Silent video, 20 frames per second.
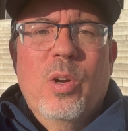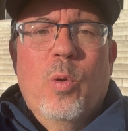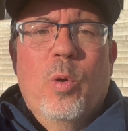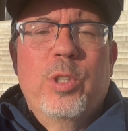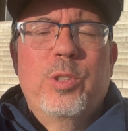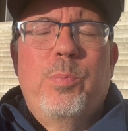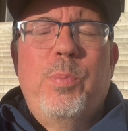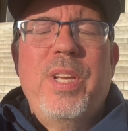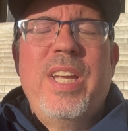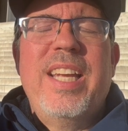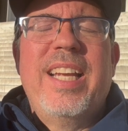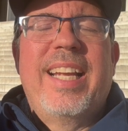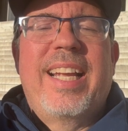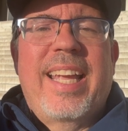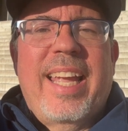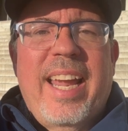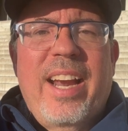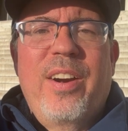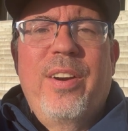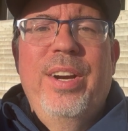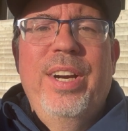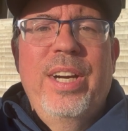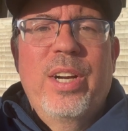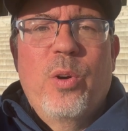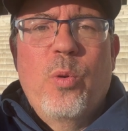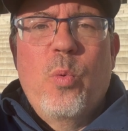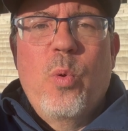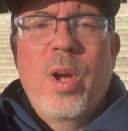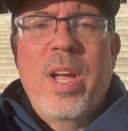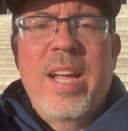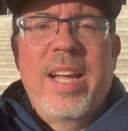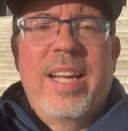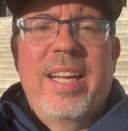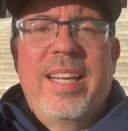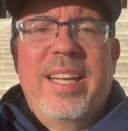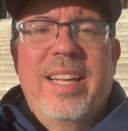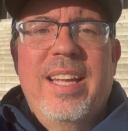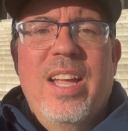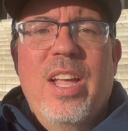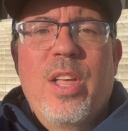was being carried
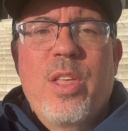away